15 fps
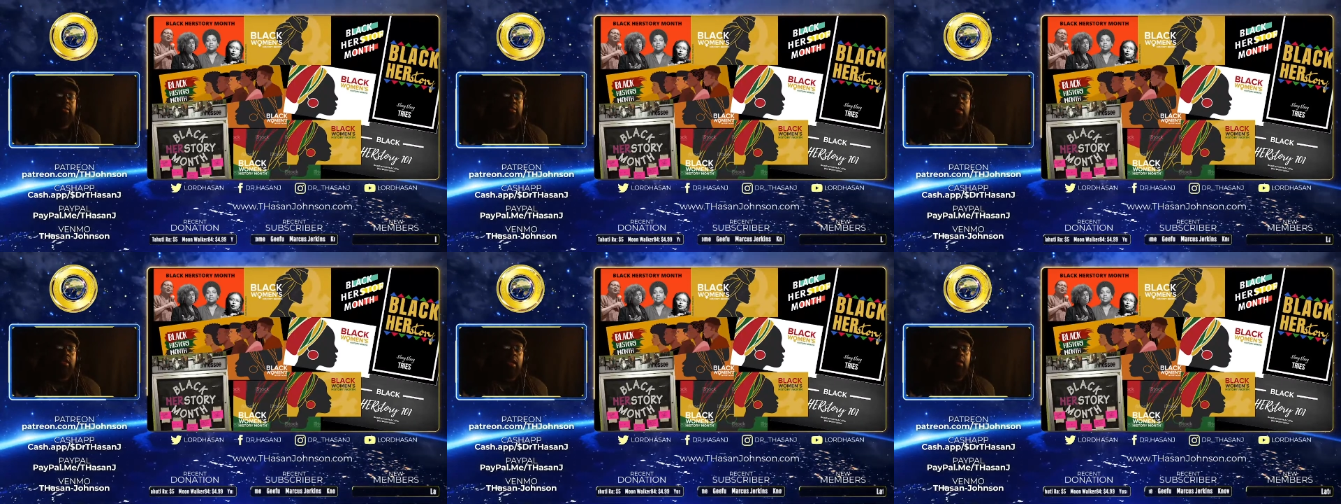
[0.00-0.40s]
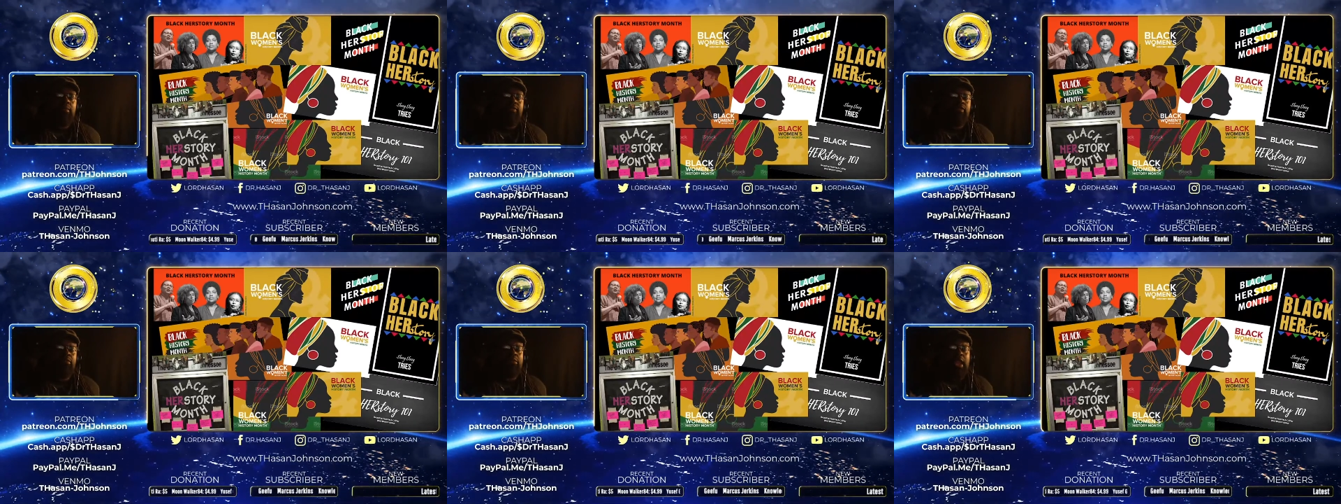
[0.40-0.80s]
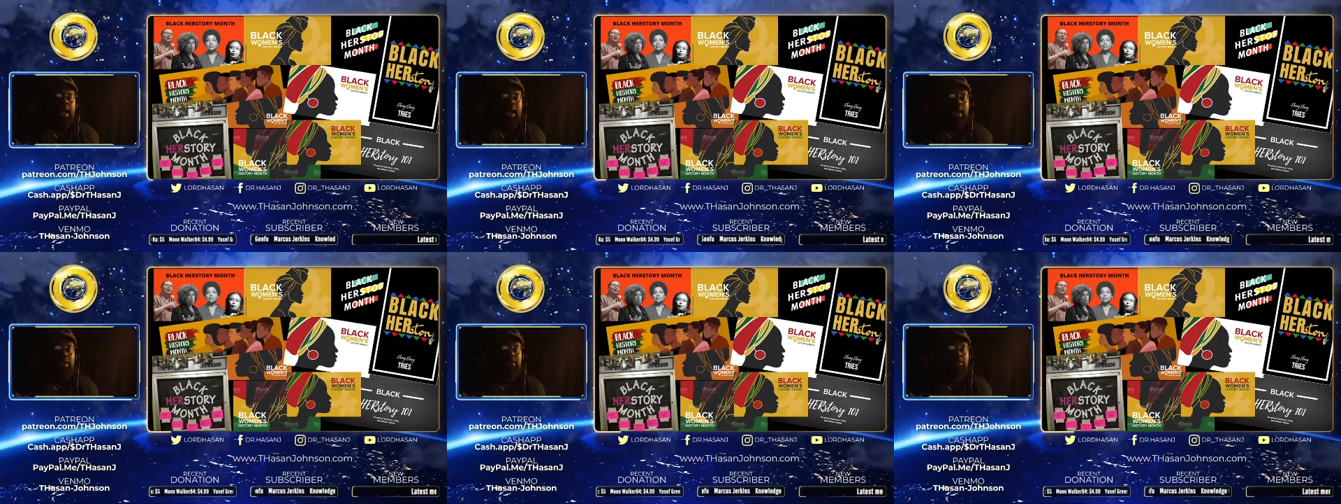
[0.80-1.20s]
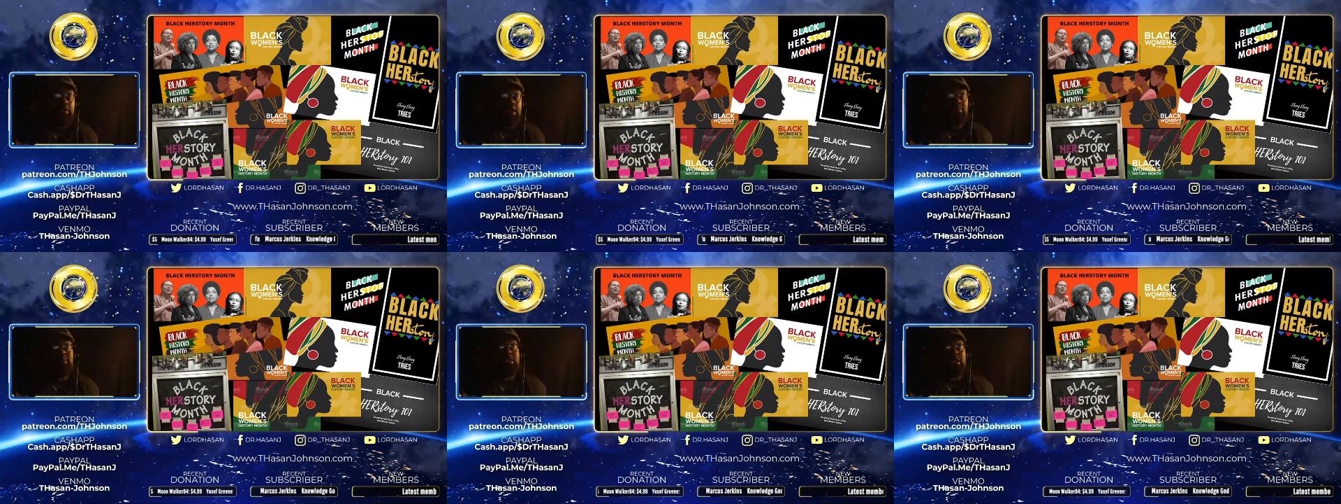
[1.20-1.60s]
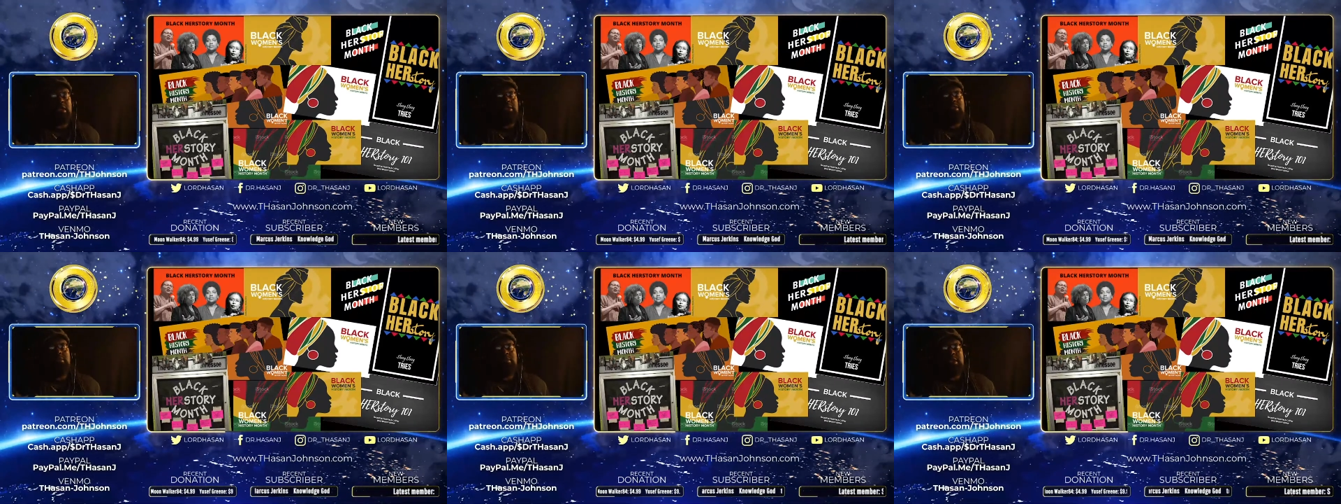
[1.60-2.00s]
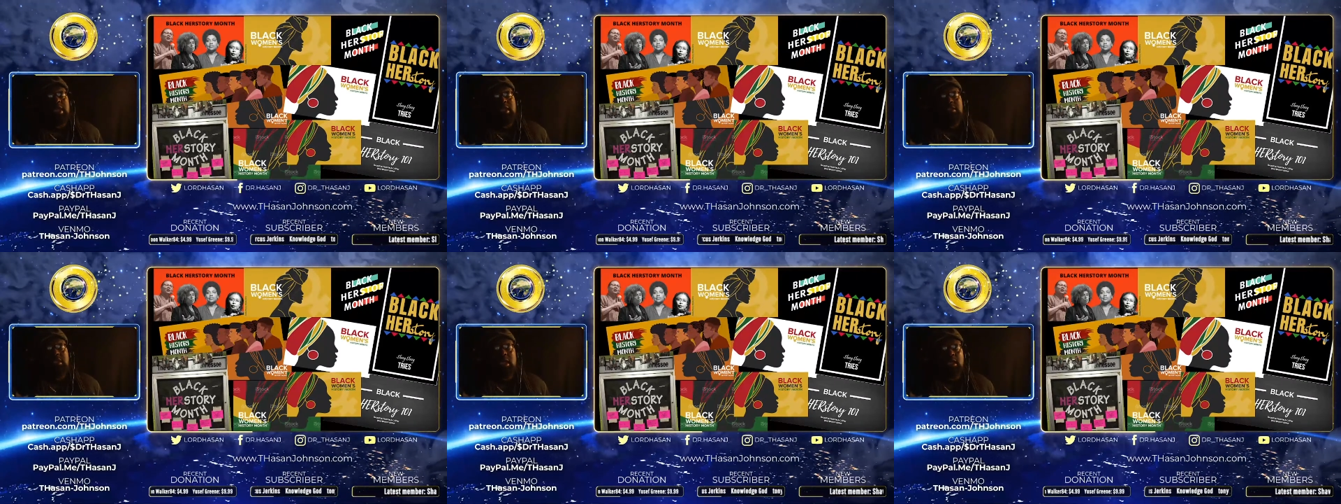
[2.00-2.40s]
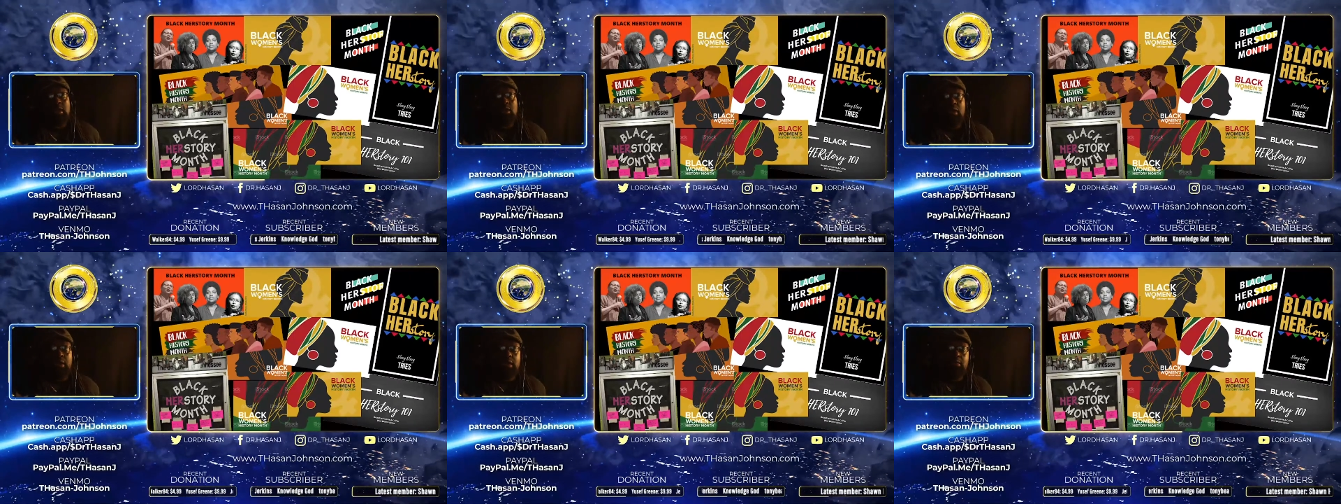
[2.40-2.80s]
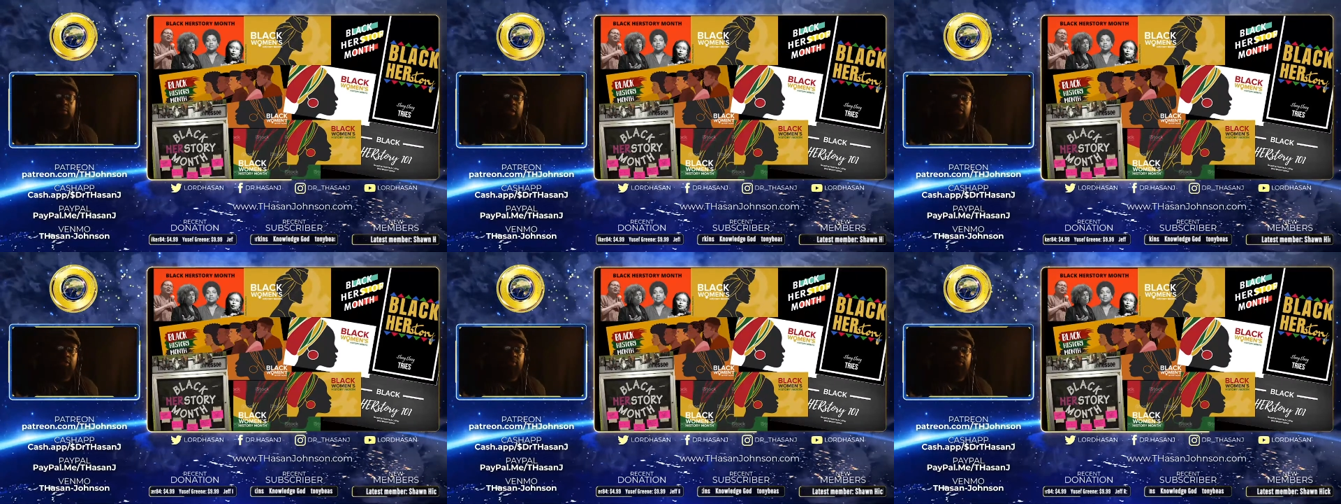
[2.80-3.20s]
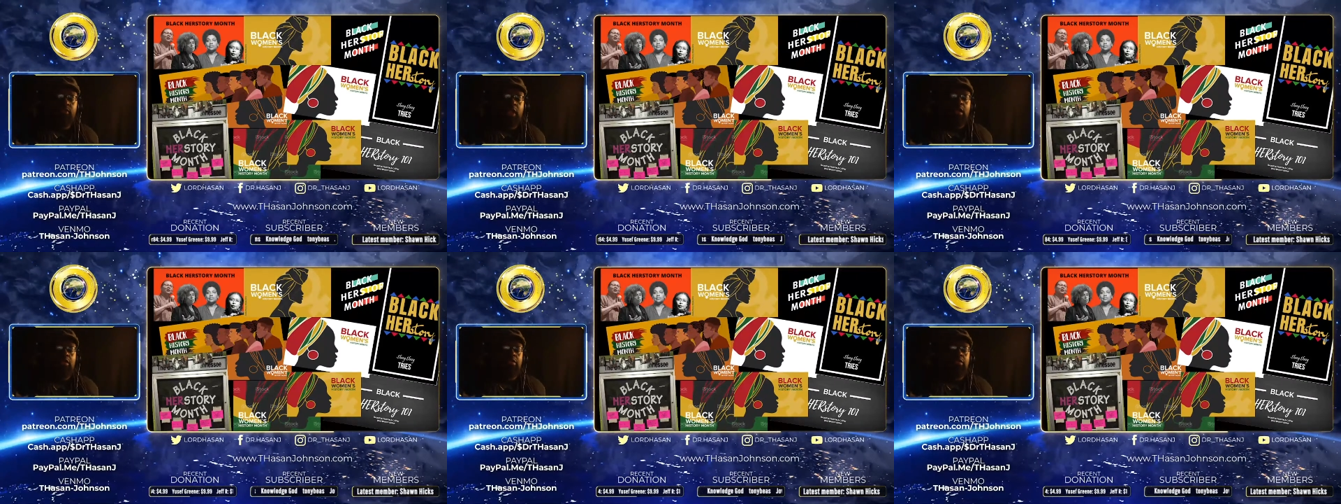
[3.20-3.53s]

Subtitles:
(no speaker visible)